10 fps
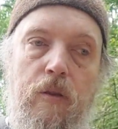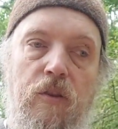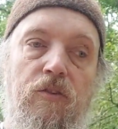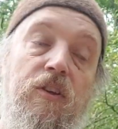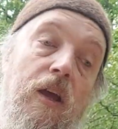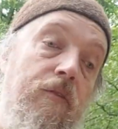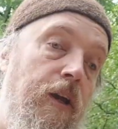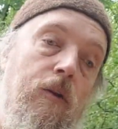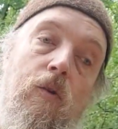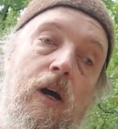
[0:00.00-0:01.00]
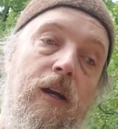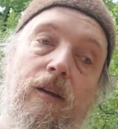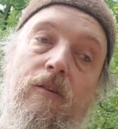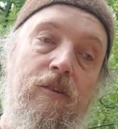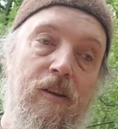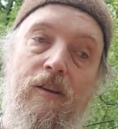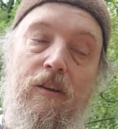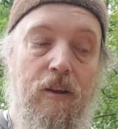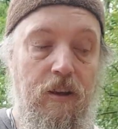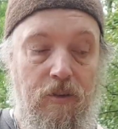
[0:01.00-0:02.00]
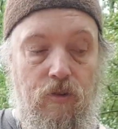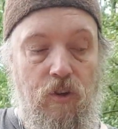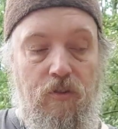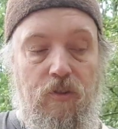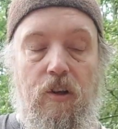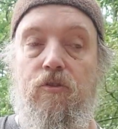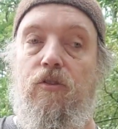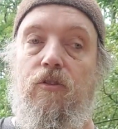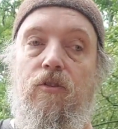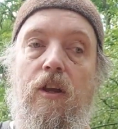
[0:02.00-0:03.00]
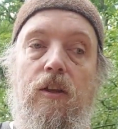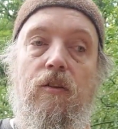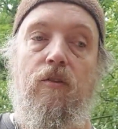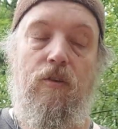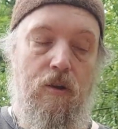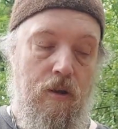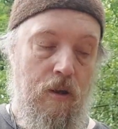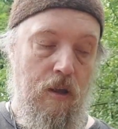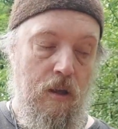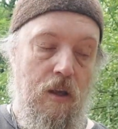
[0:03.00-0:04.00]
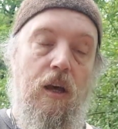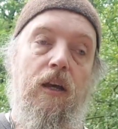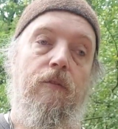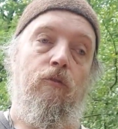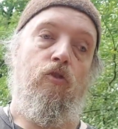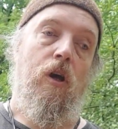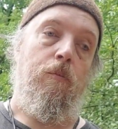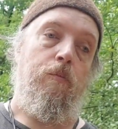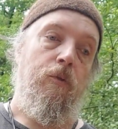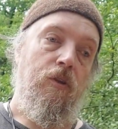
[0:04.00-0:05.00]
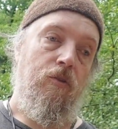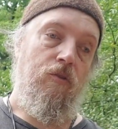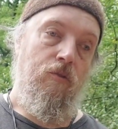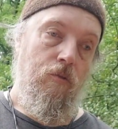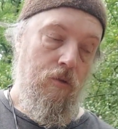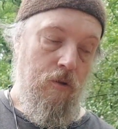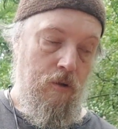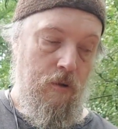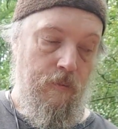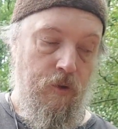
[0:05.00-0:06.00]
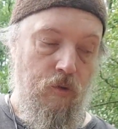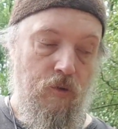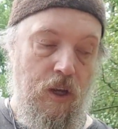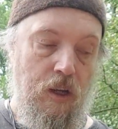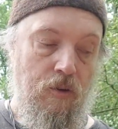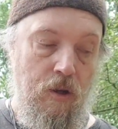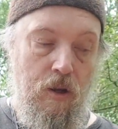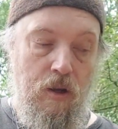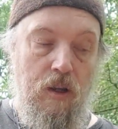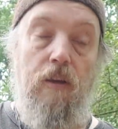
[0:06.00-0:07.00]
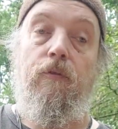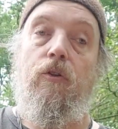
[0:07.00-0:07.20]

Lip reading: The Scandi grind is just delicious, and I haven't sharpened it to date, even